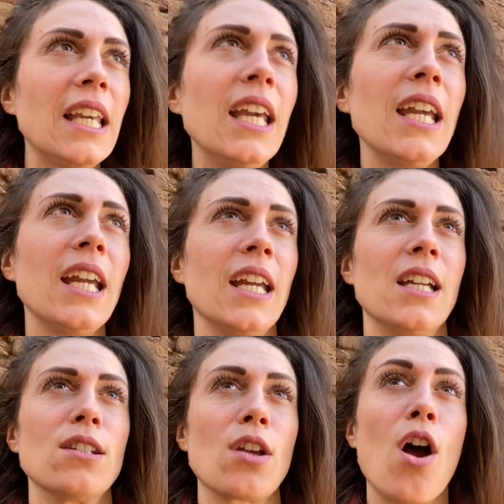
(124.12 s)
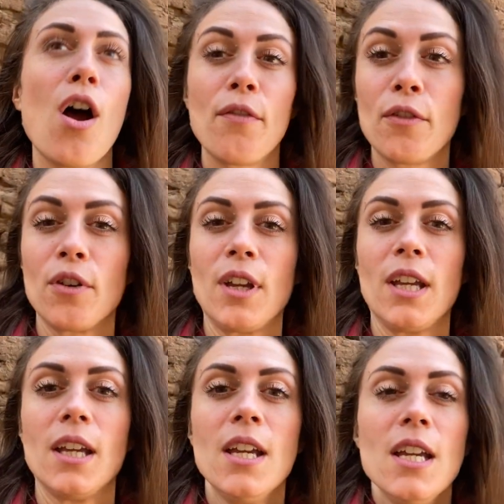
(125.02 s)
king is
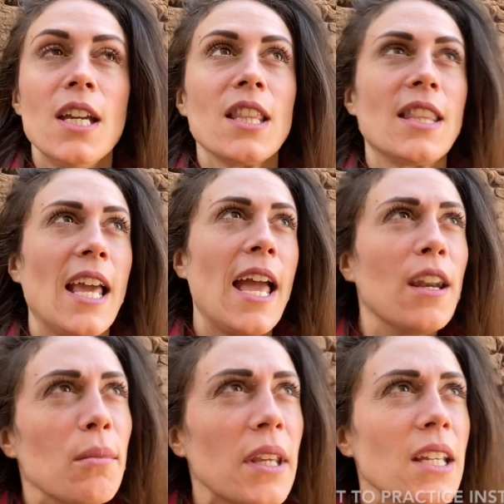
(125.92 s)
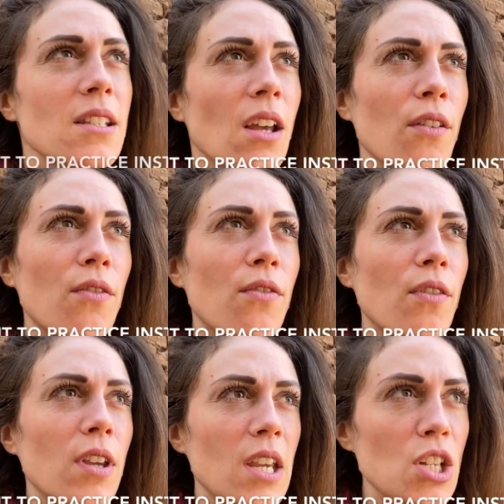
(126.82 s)
offering the enemies of
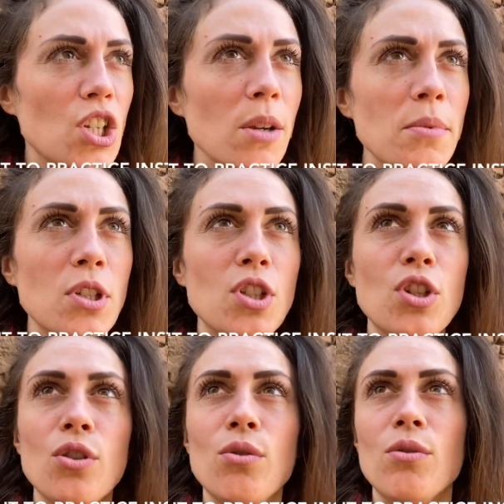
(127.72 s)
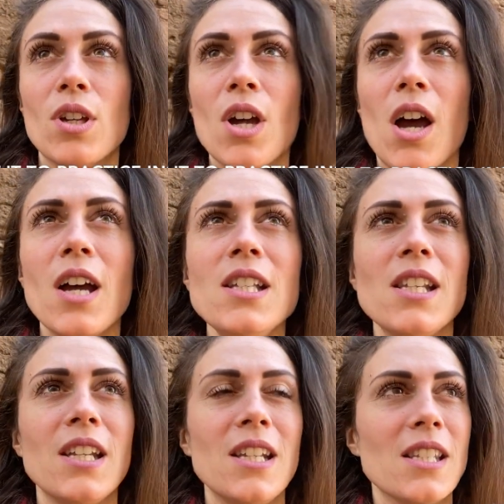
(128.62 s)
Egypt to the gods,
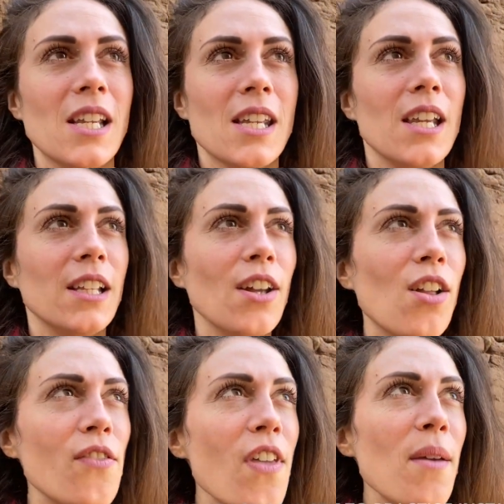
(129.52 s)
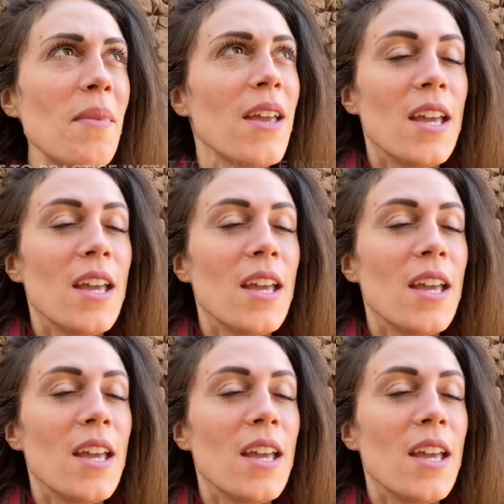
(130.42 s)
and he's like killing all of them.